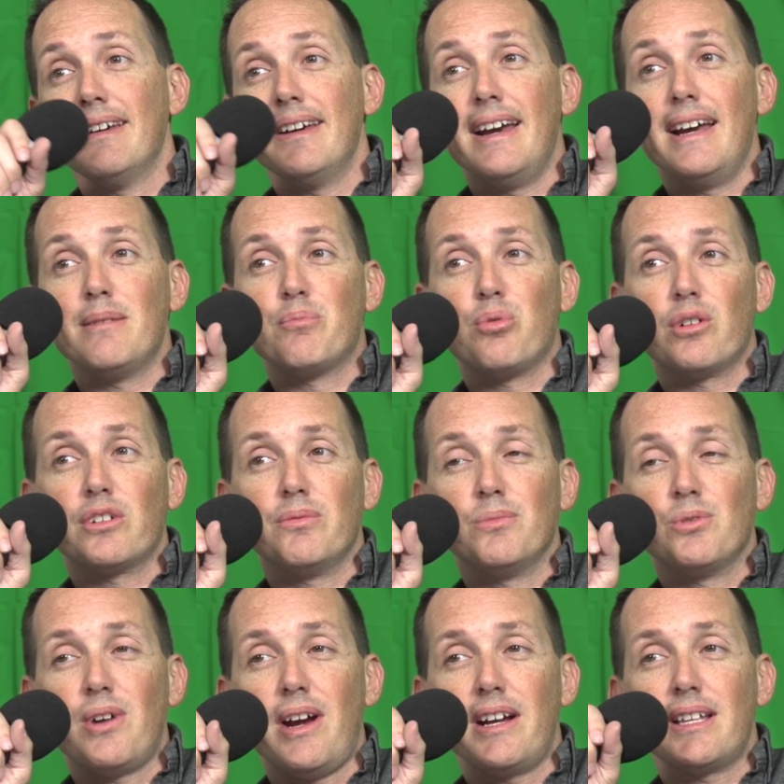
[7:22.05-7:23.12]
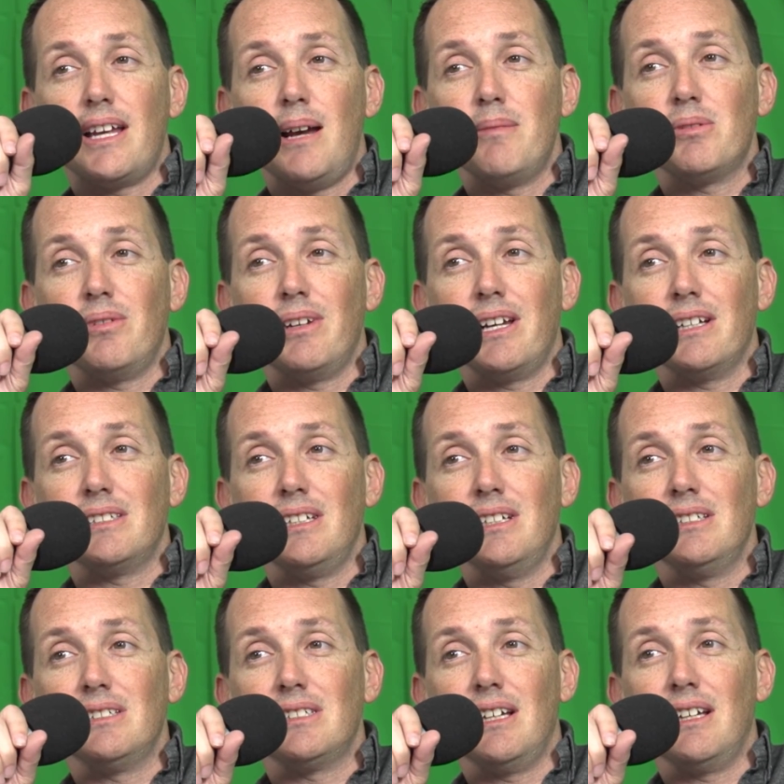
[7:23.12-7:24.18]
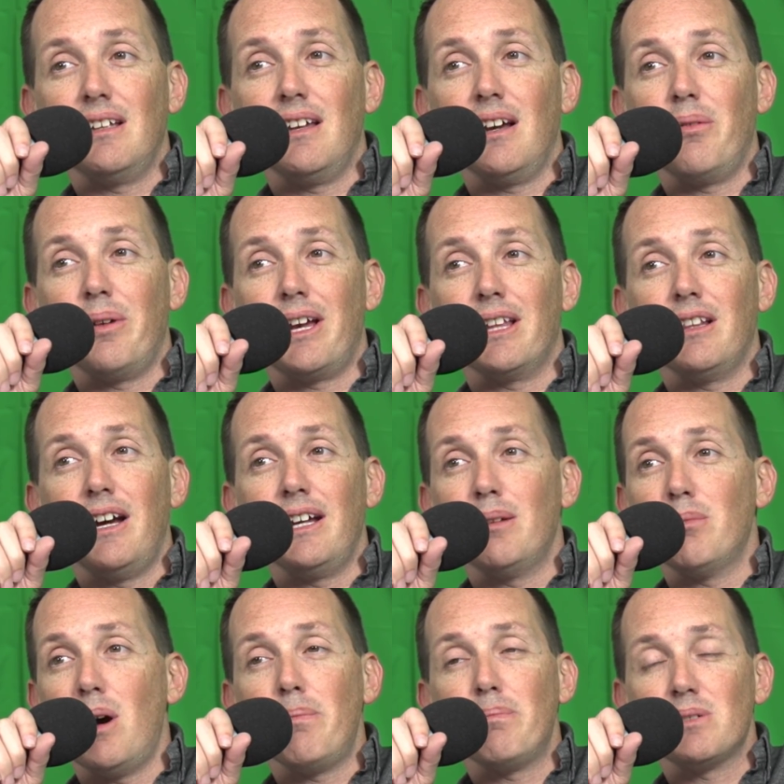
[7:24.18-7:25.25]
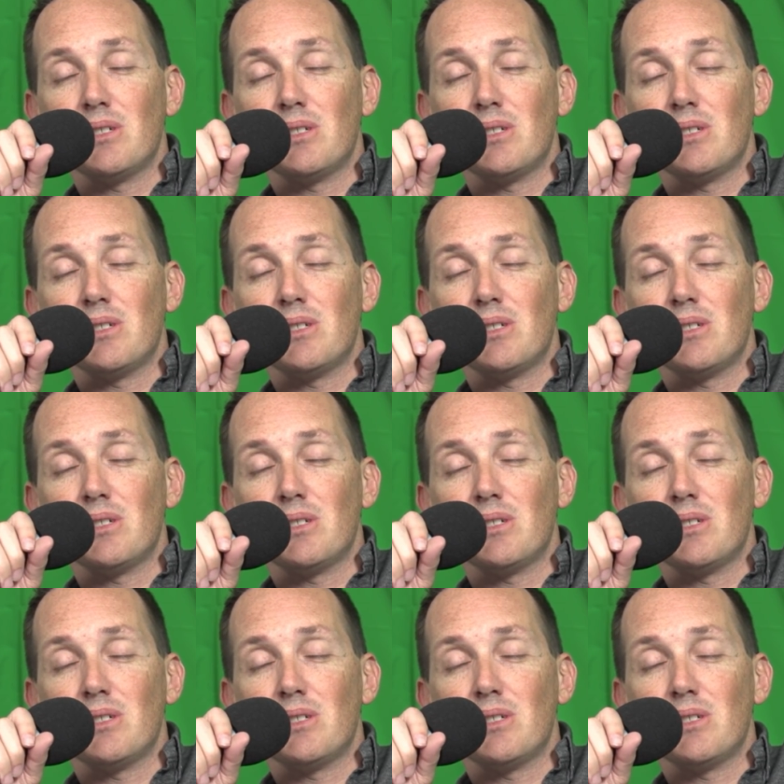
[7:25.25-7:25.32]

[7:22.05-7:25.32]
And Brooks from Drag Times, when he gets his, said we can line them up.